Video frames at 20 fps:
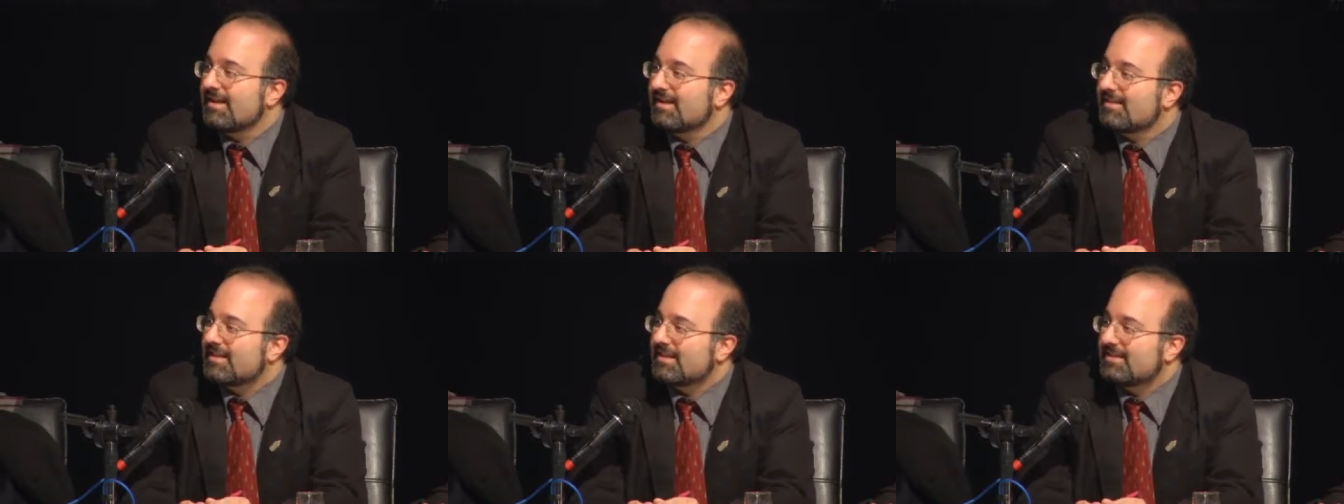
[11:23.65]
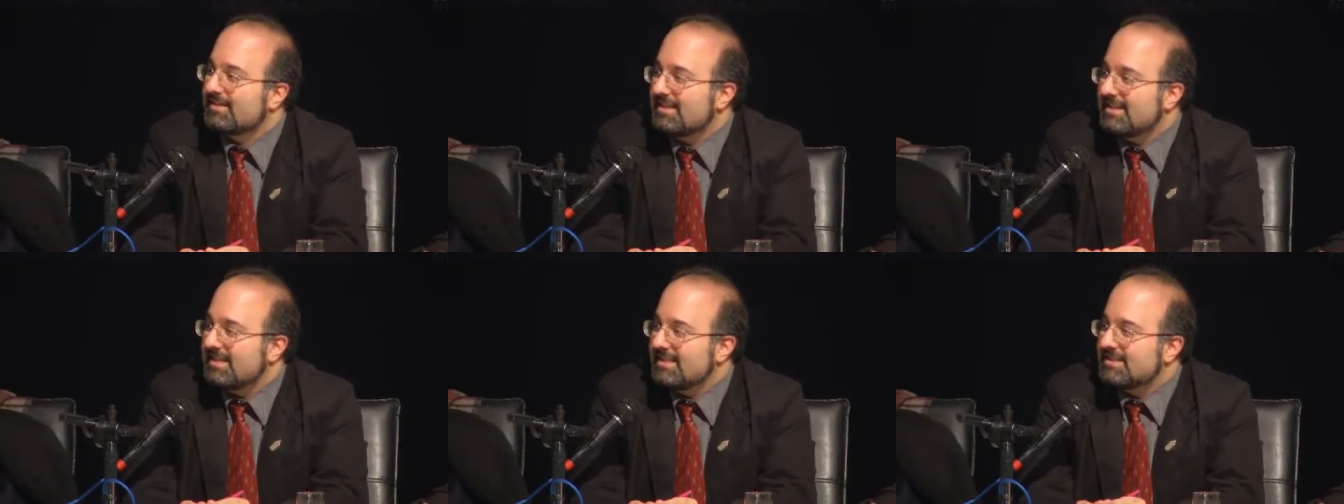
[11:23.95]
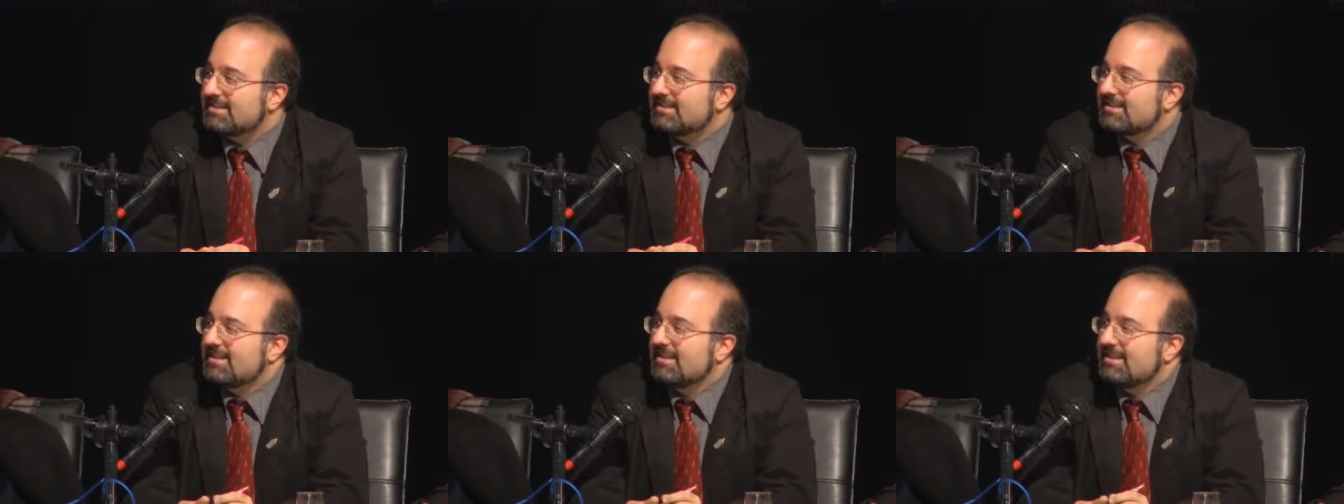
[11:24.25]
that
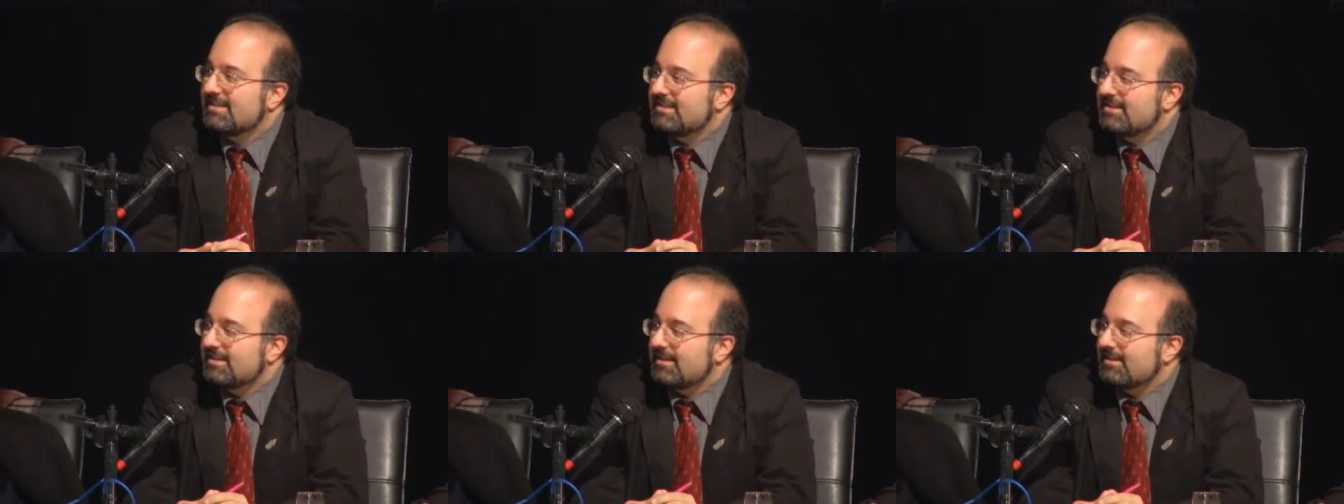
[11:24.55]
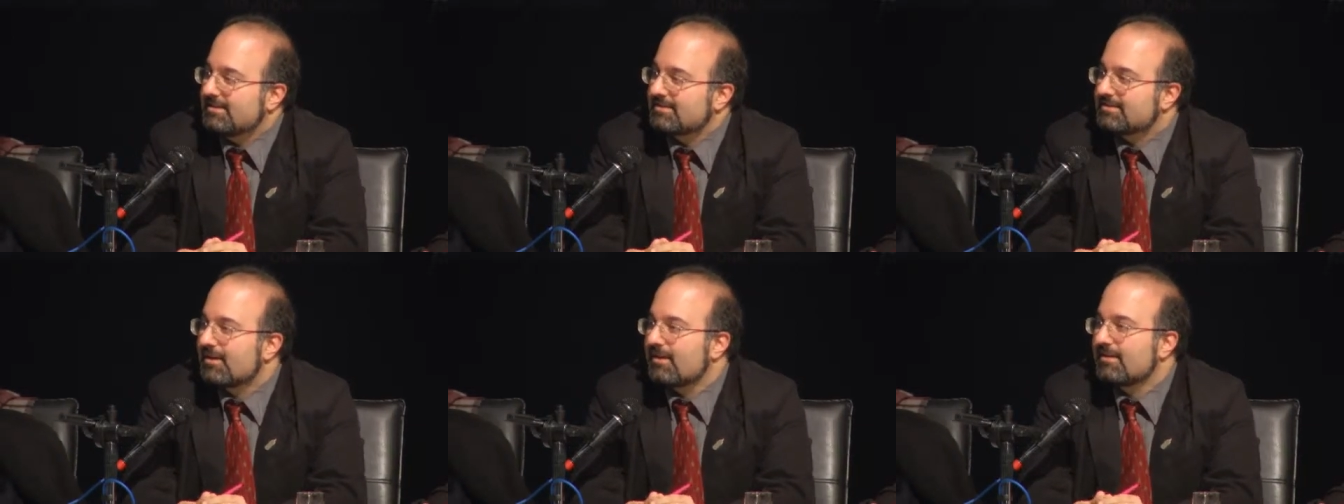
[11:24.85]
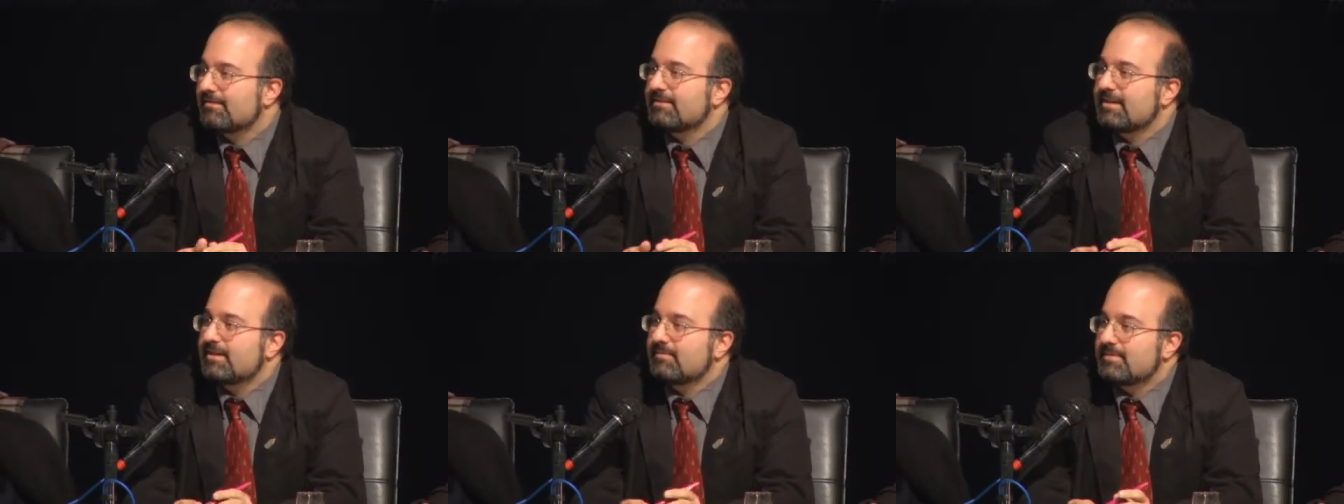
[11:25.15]
these teachings
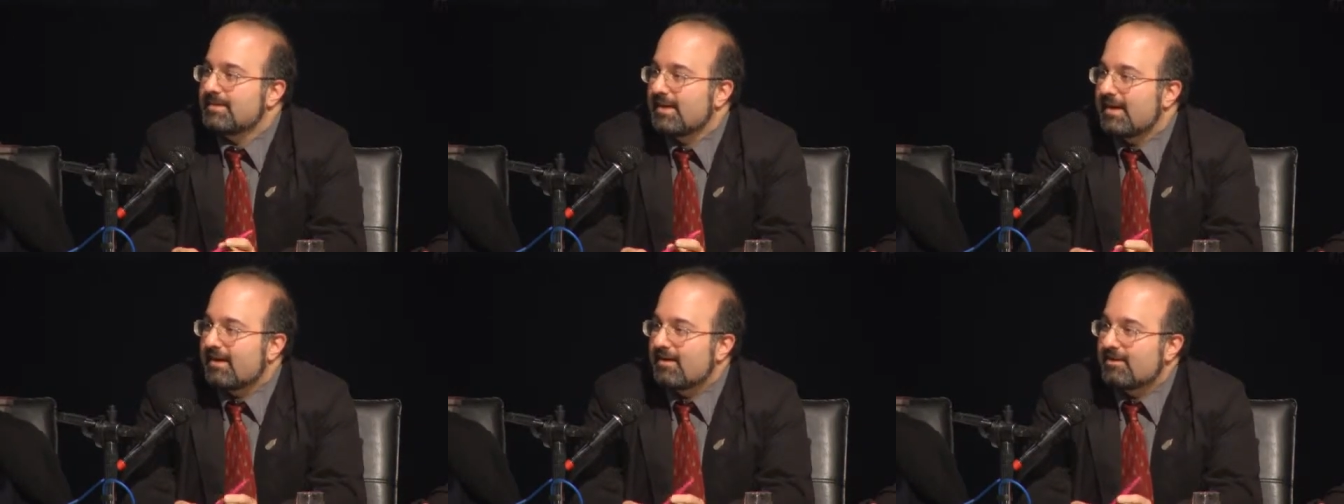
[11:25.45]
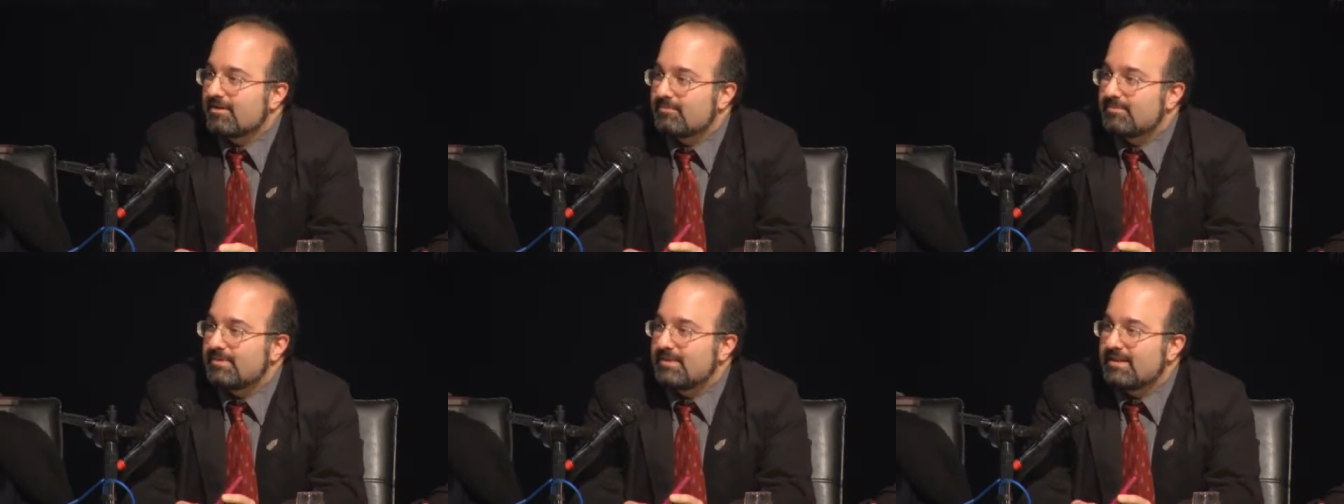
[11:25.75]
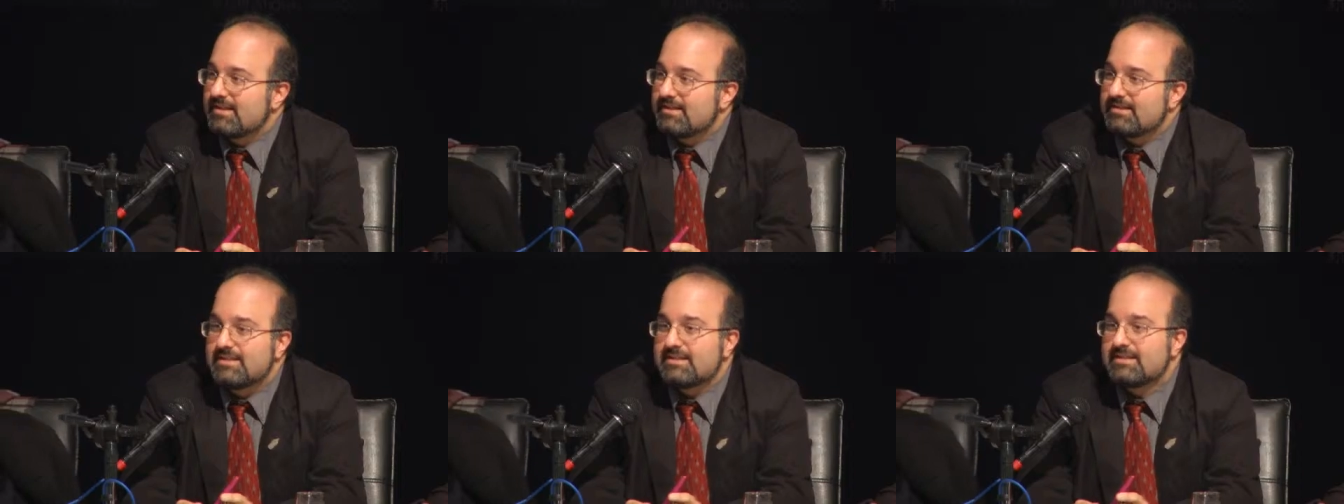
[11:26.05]
of Ibn
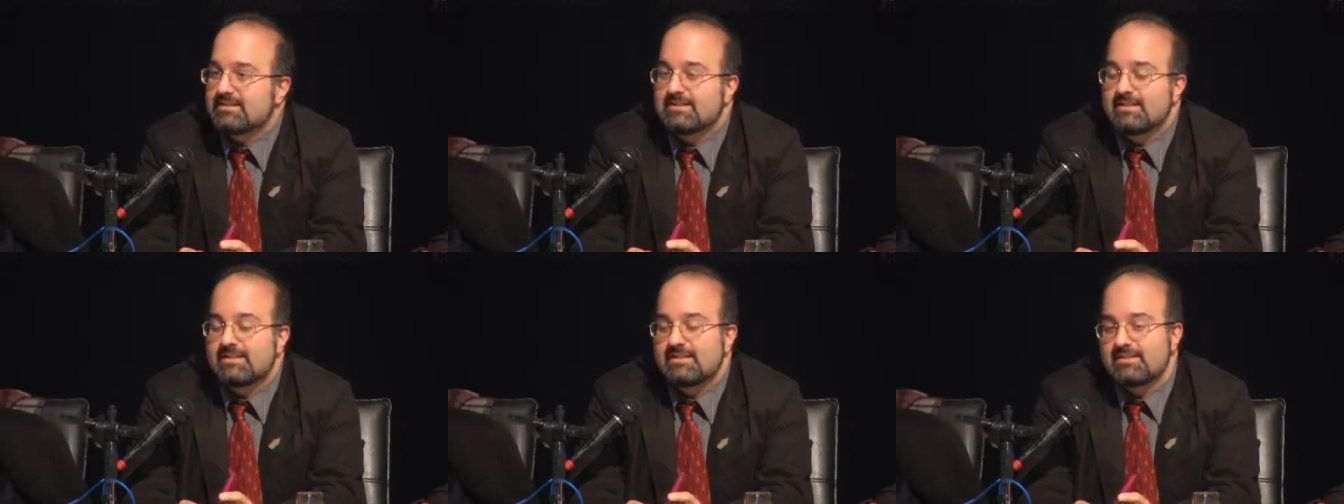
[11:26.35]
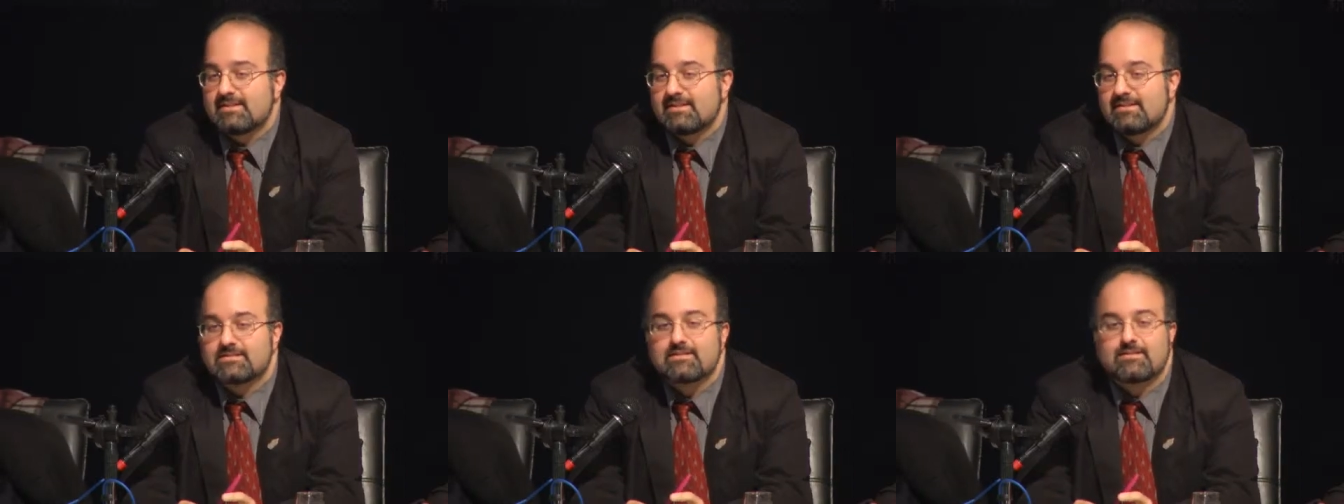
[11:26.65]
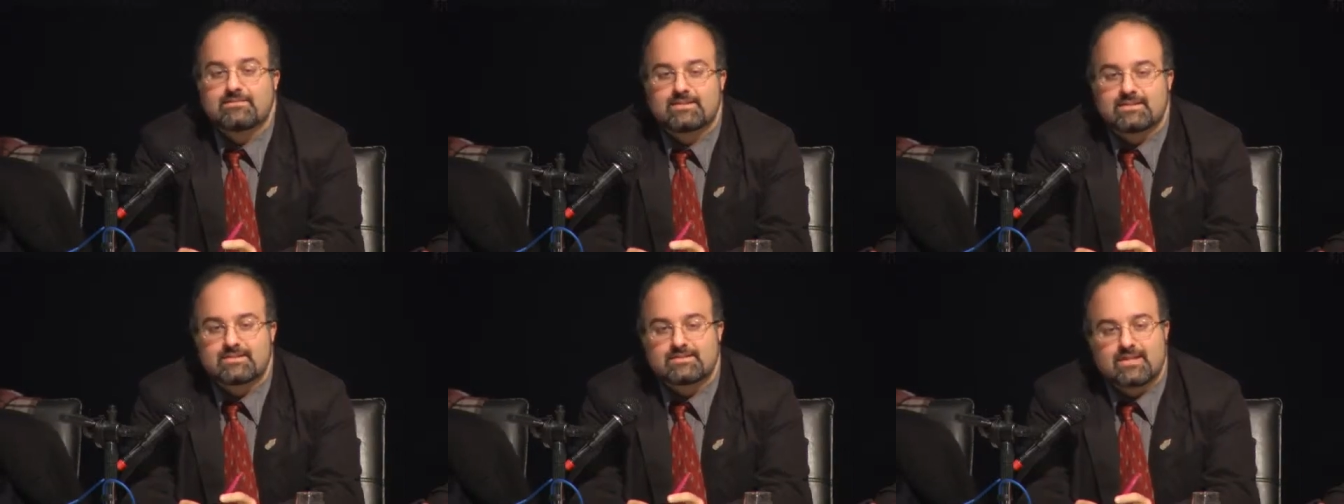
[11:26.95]
Arabi, these teachings
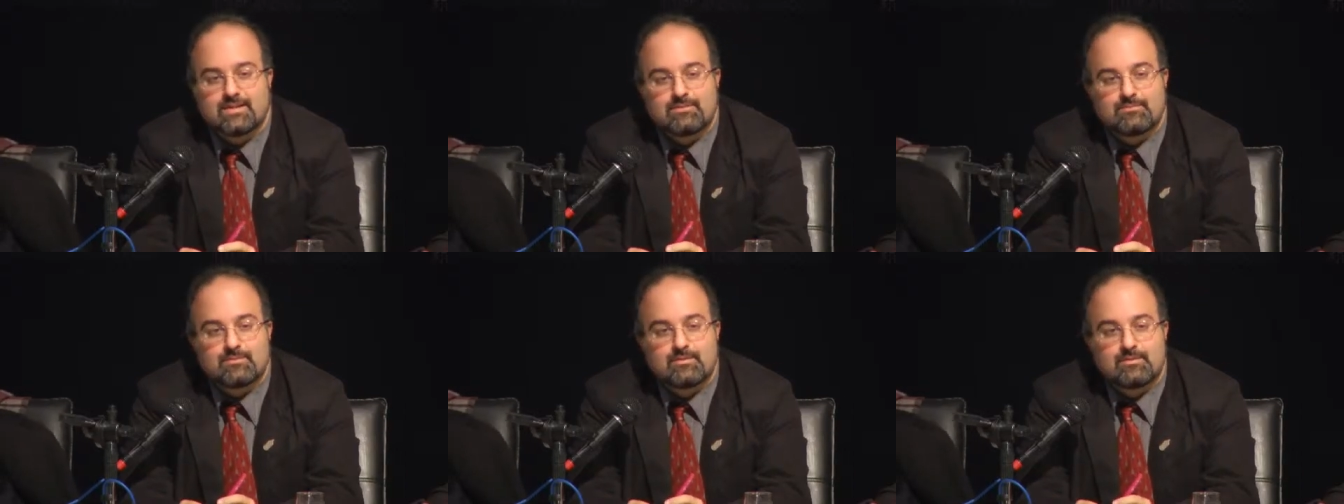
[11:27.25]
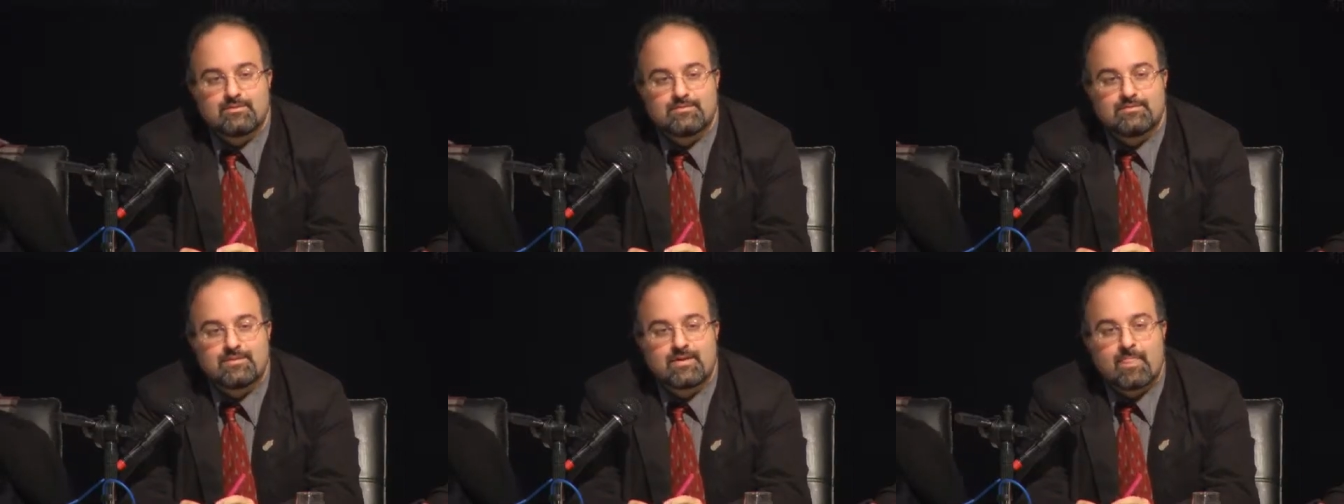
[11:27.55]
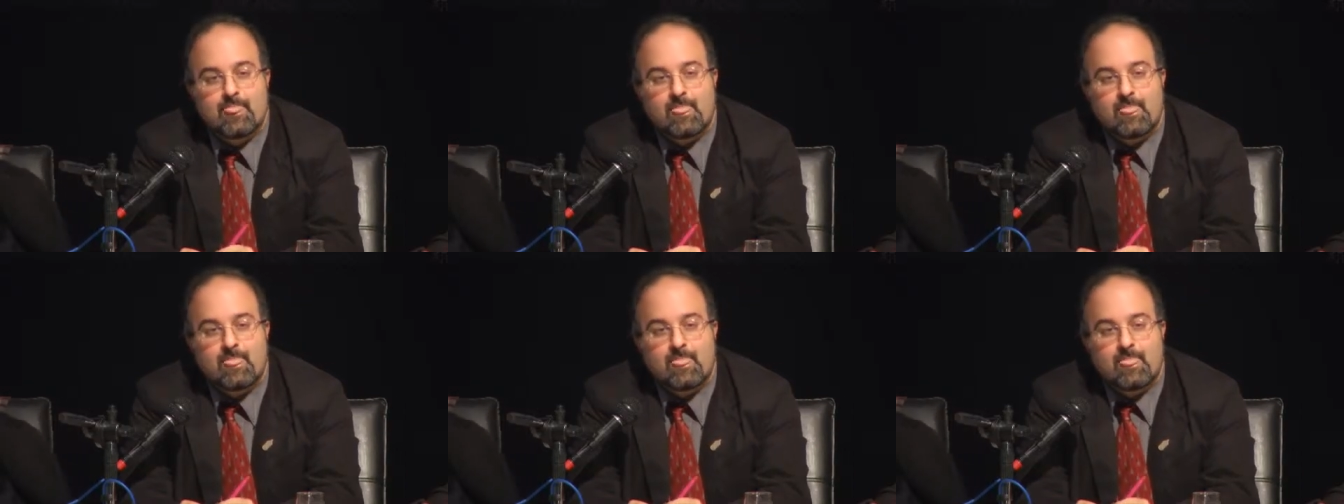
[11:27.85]
of tasawwuf,